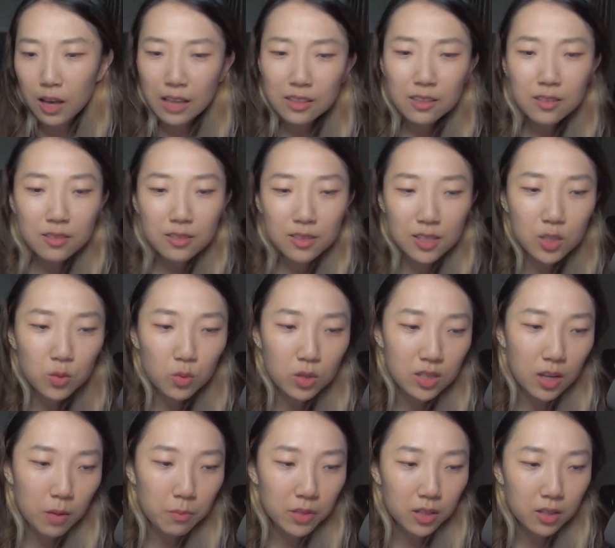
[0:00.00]
I think this
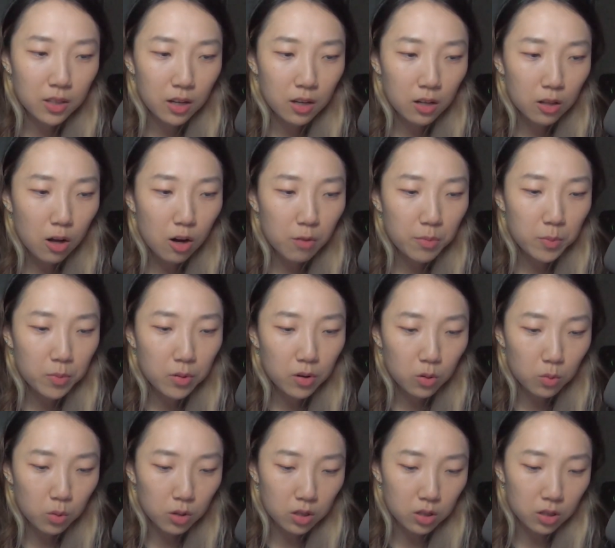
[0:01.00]
was something that a lot of
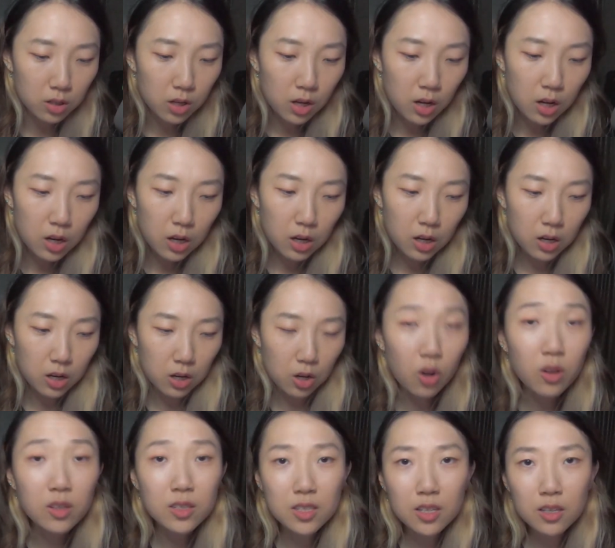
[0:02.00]
people were
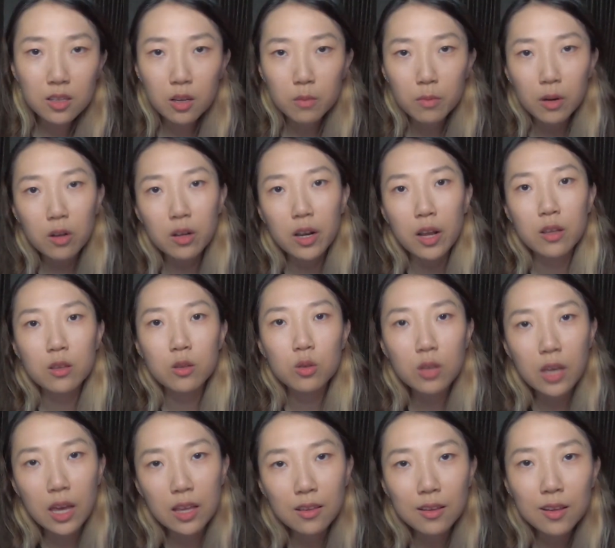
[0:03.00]
concerned about, like,
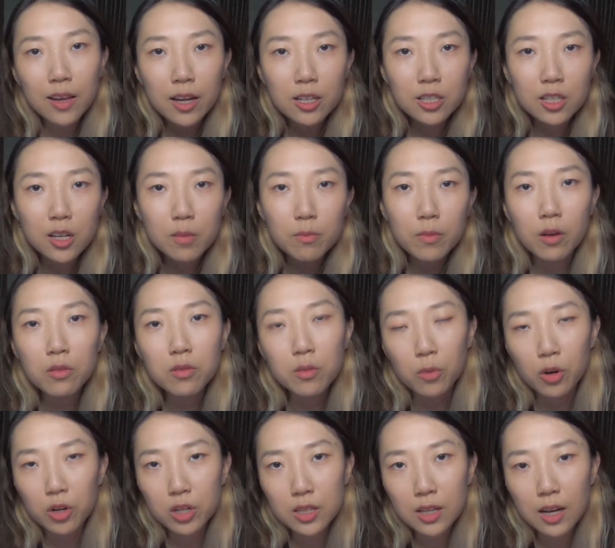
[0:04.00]
can they actually mount a
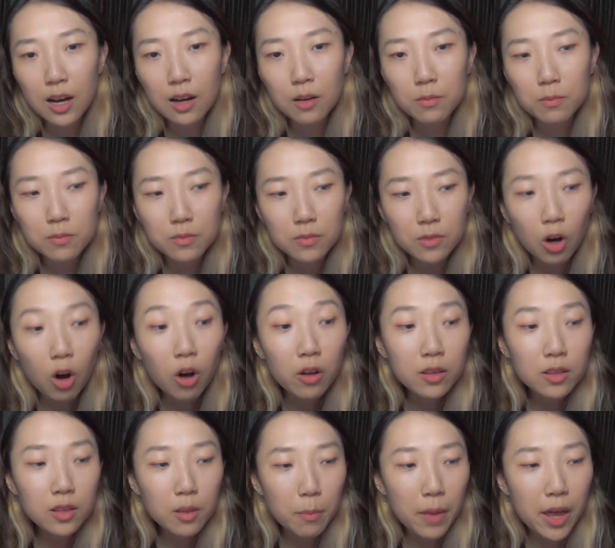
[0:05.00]
monitor arm
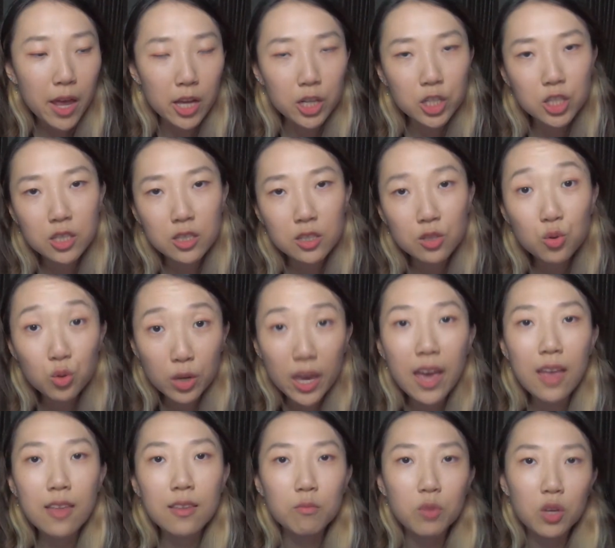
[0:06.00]
on the mesh? You
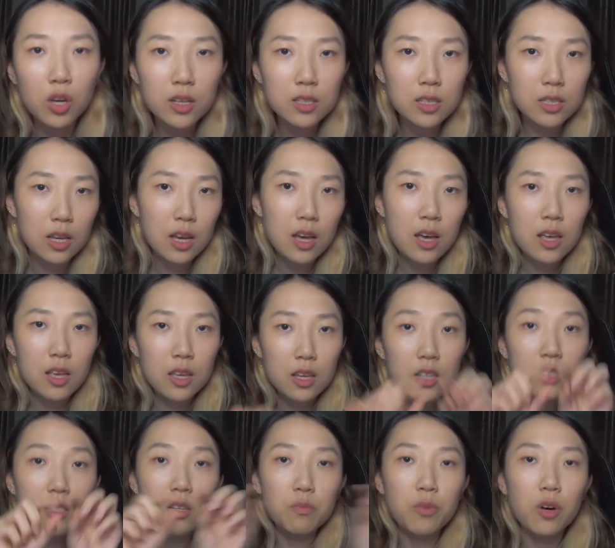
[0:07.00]
can, because
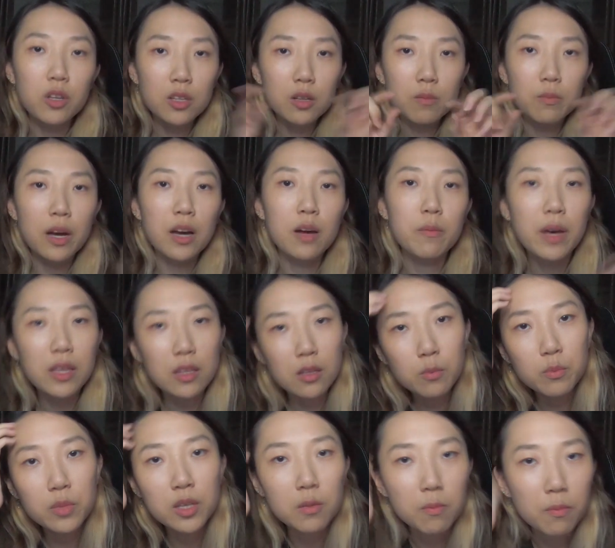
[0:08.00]
it is supported by a
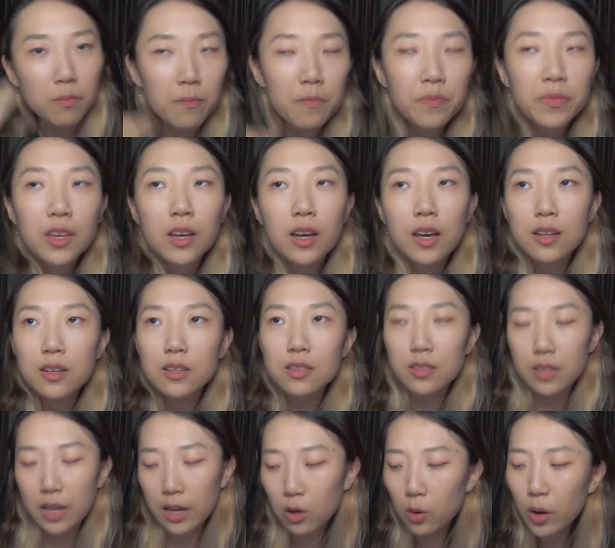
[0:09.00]
metal beam, and
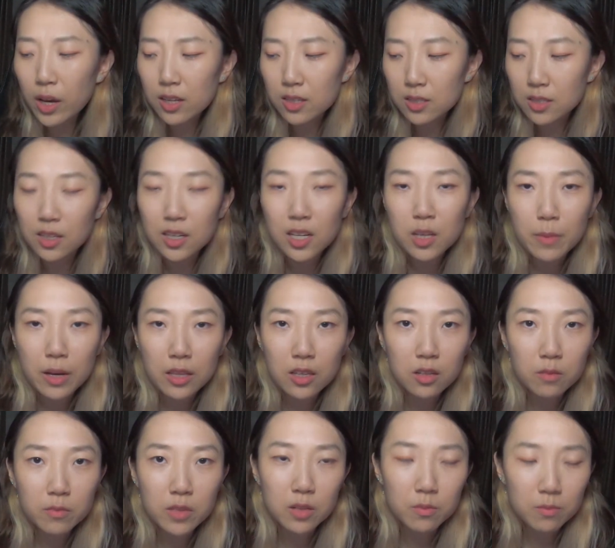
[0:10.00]
it's like quite a sturdy
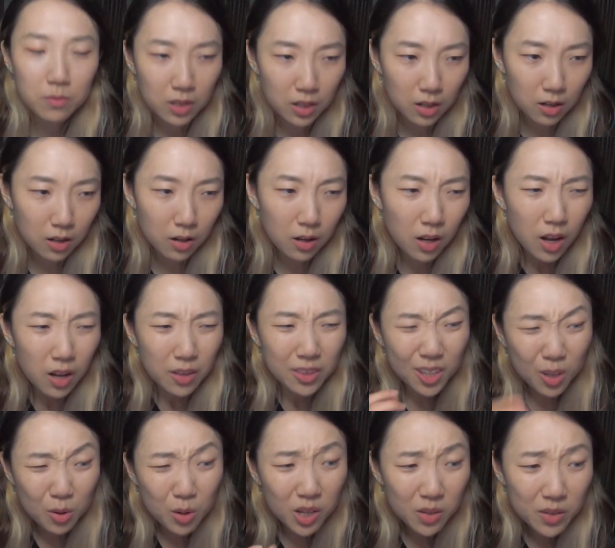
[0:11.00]
metal beam.
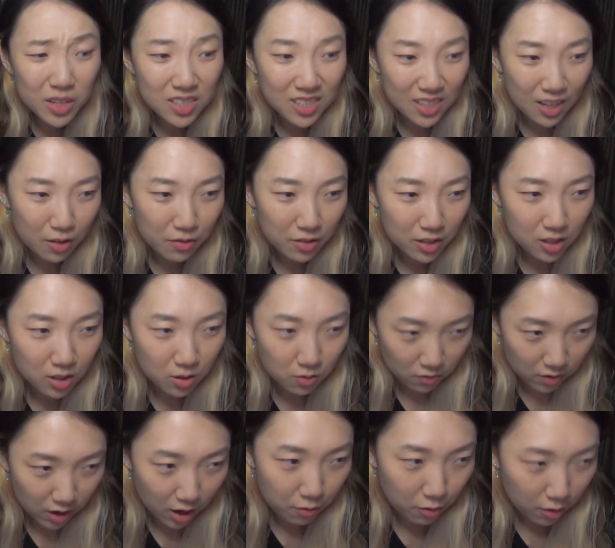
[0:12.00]
The grill itself is
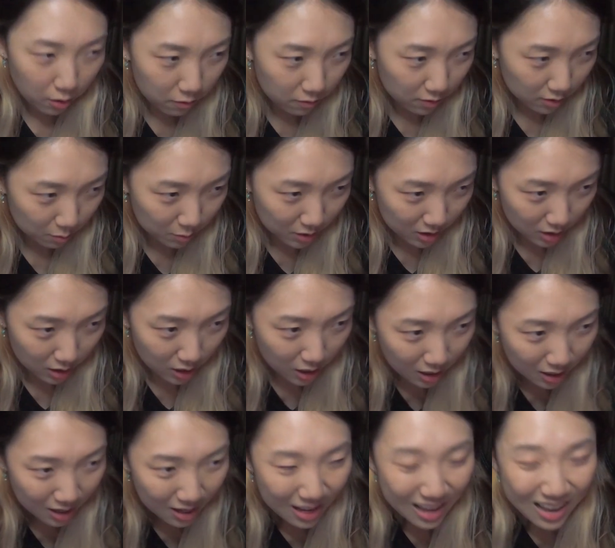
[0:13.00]
very, very flimsy.